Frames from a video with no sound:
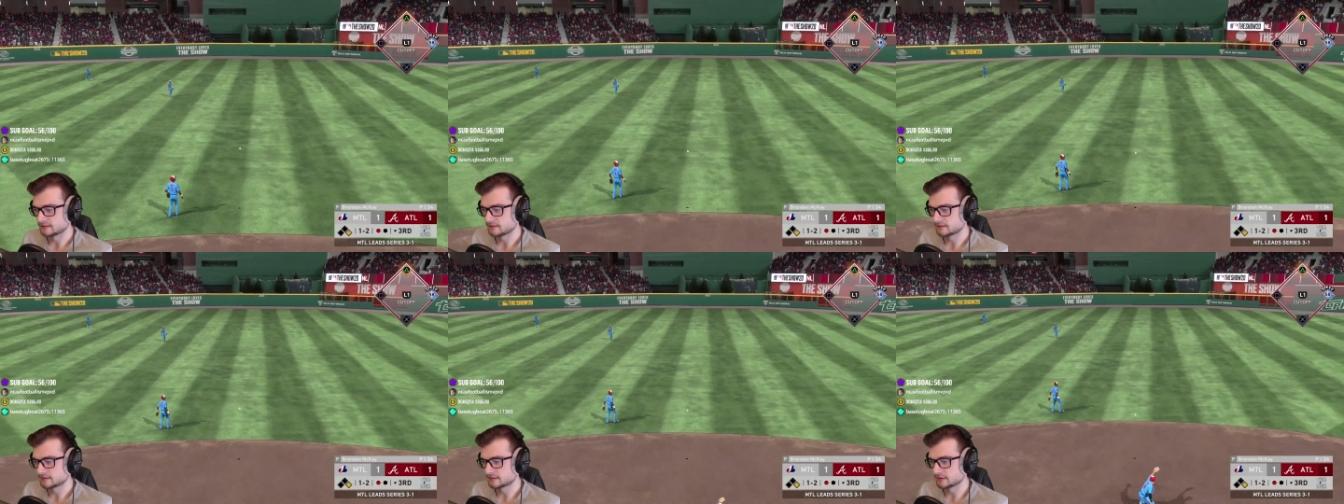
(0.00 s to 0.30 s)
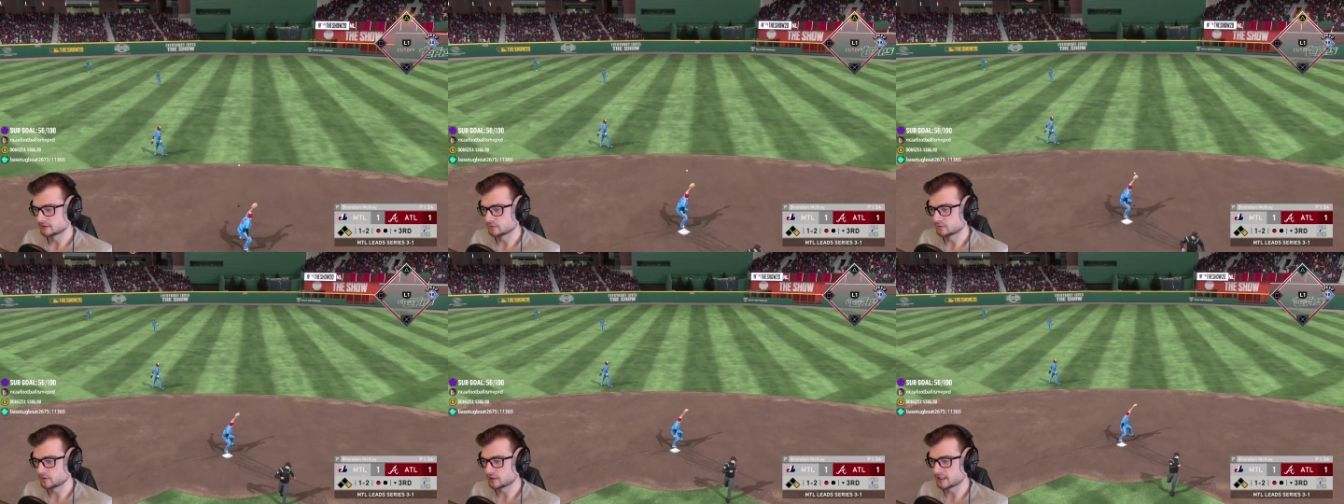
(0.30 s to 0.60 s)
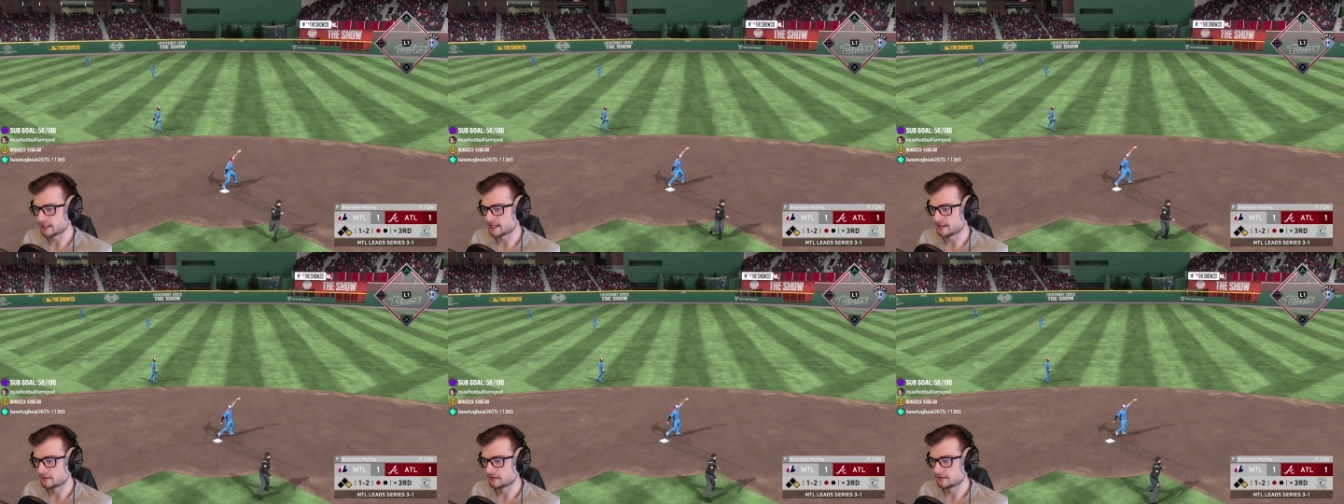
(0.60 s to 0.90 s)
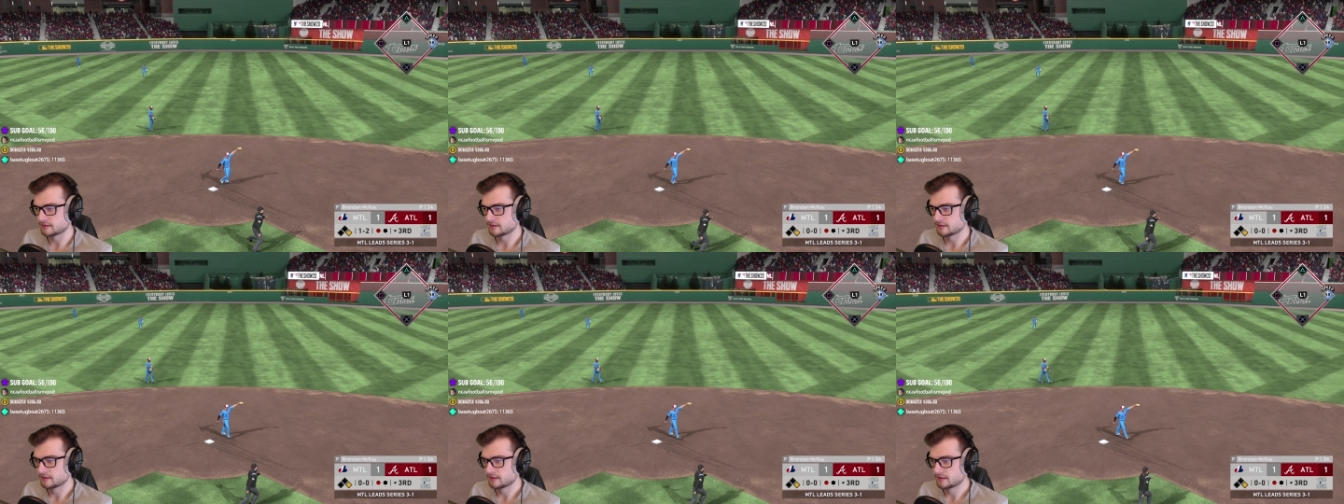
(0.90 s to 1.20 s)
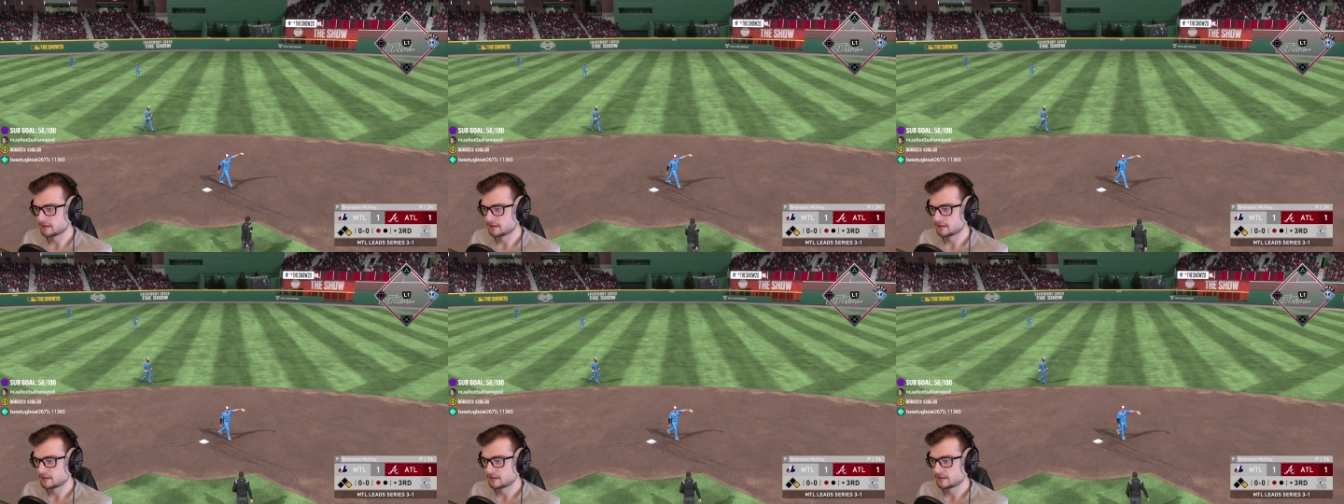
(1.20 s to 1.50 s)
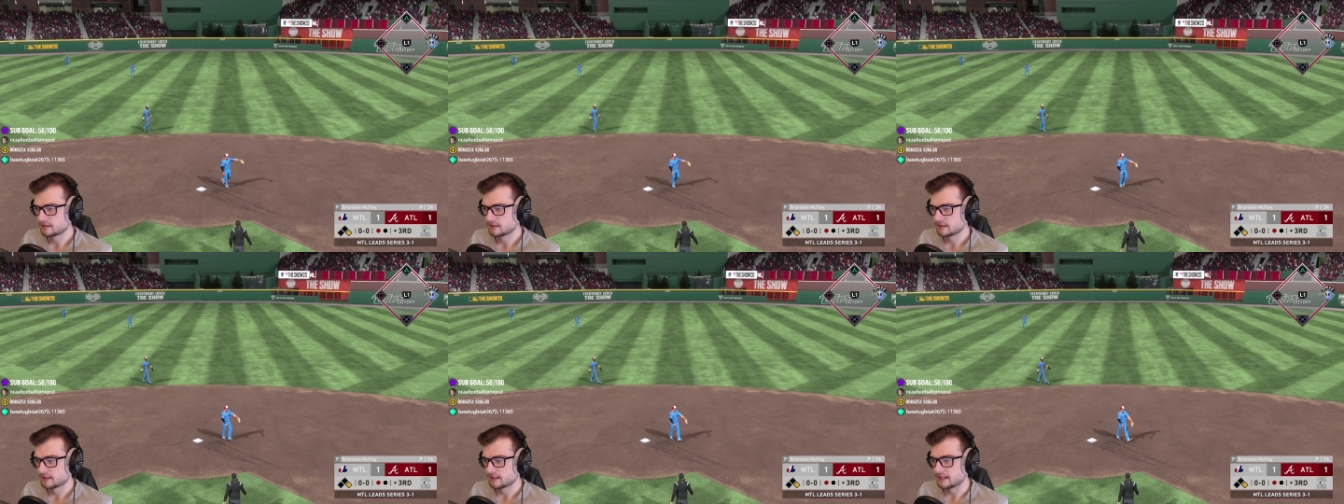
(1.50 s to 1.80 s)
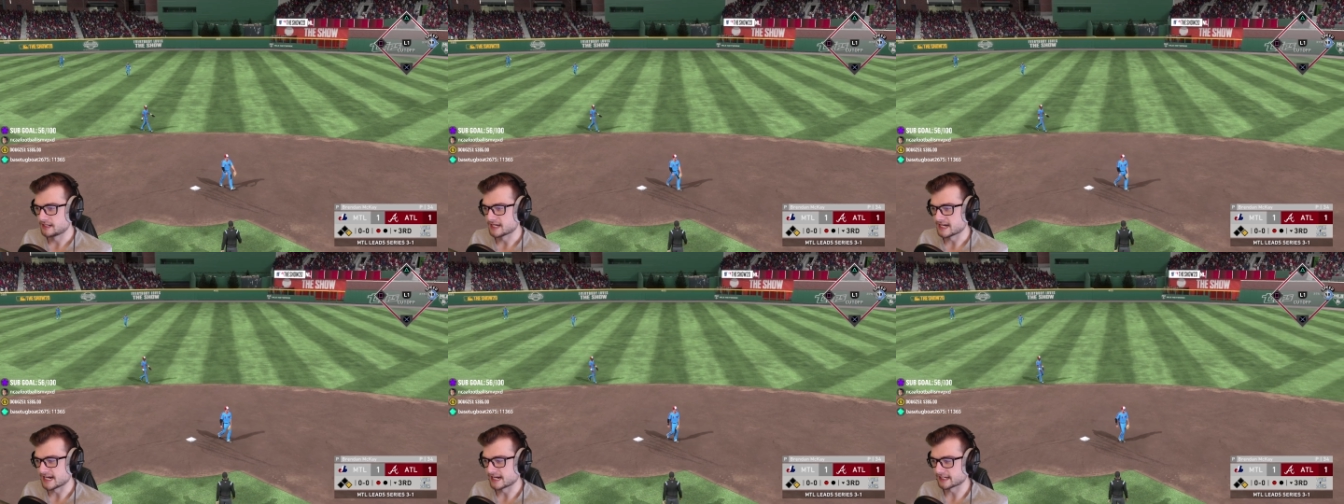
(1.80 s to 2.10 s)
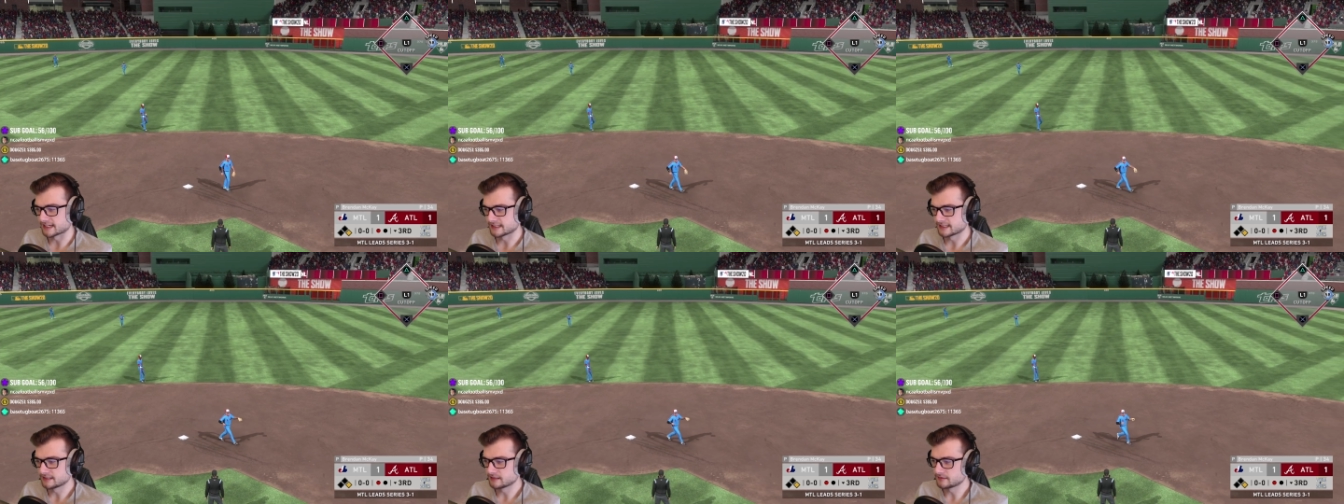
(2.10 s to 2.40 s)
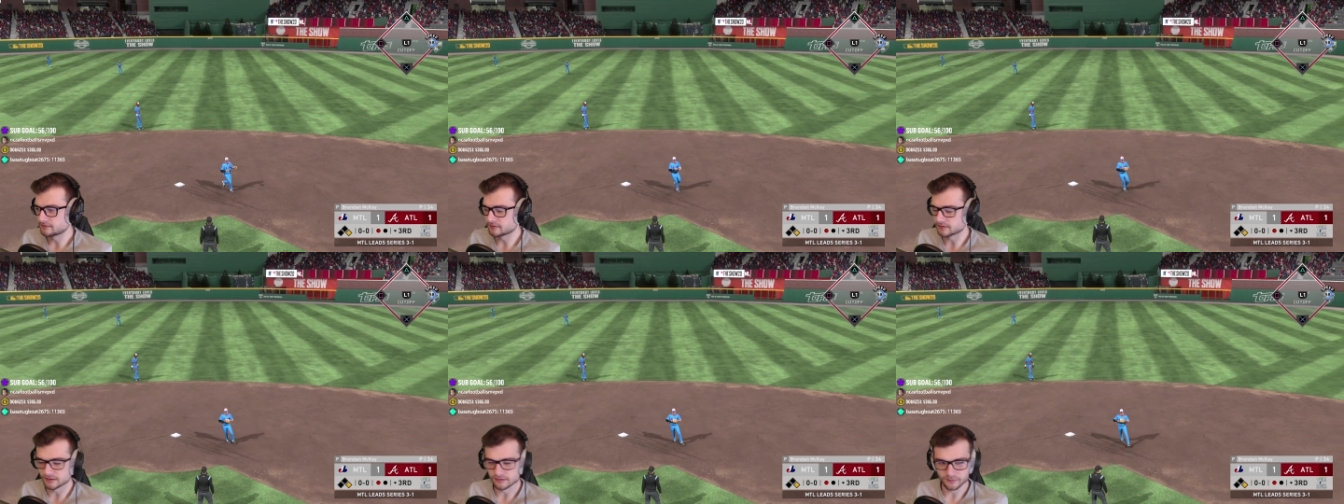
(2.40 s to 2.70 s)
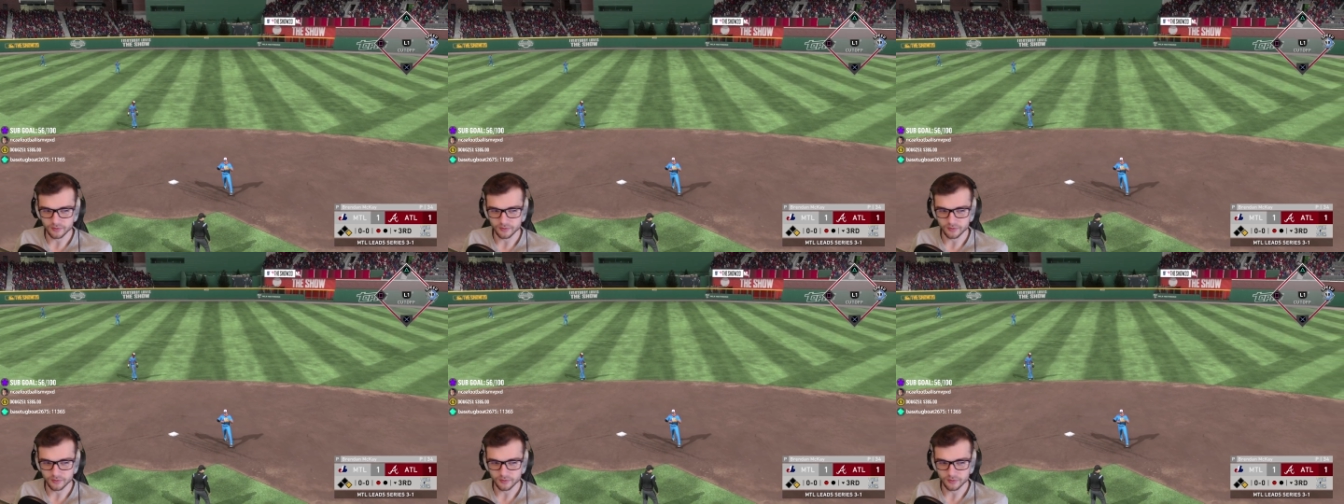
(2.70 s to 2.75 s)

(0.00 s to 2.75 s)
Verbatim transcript: So one out knock for the